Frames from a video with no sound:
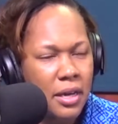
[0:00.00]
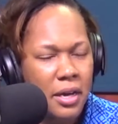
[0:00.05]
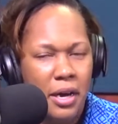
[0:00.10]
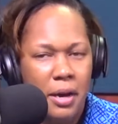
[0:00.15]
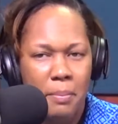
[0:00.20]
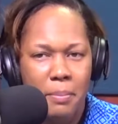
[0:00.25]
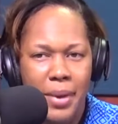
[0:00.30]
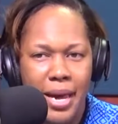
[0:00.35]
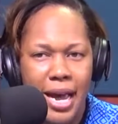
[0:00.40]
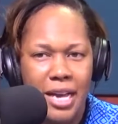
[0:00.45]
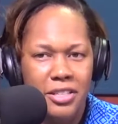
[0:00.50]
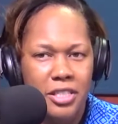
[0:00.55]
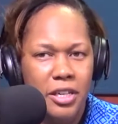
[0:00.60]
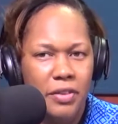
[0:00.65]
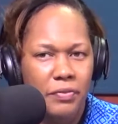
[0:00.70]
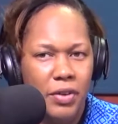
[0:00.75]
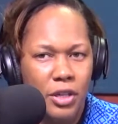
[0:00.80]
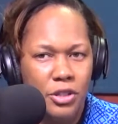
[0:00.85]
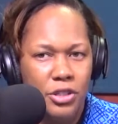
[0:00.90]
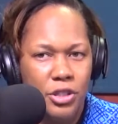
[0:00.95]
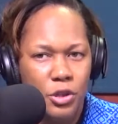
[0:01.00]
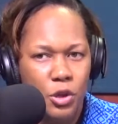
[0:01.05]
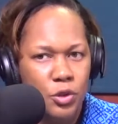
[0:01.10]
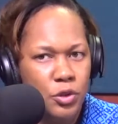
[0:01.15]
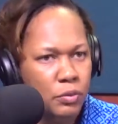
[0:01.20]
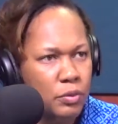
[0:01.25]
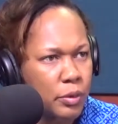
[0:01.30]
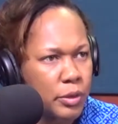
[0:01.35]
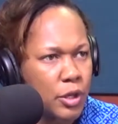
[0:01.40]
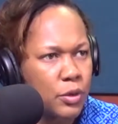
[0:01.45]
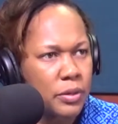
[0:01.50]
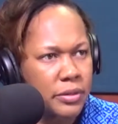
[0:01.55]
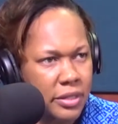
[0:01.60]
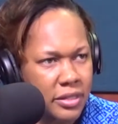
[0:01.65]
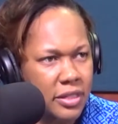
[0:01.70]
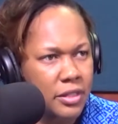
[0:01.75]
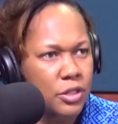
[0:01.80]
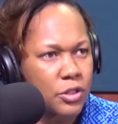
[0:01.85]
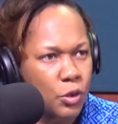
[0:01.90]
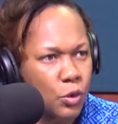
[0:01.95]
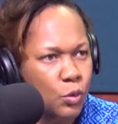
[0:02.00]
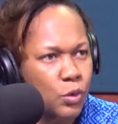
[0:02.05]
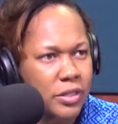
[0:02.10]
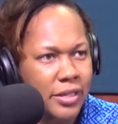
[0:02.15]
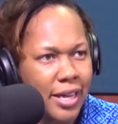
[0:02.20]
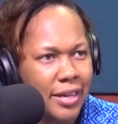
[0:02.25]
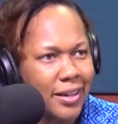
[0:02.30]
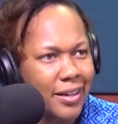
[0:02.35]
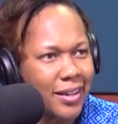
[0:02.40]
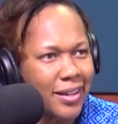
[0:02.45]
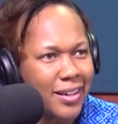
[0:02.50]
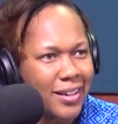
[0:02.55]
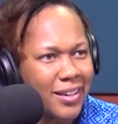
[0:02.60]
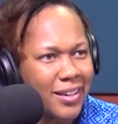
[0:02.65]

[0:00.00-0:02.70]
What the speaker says: Imagine if our children were doing this in the school setting,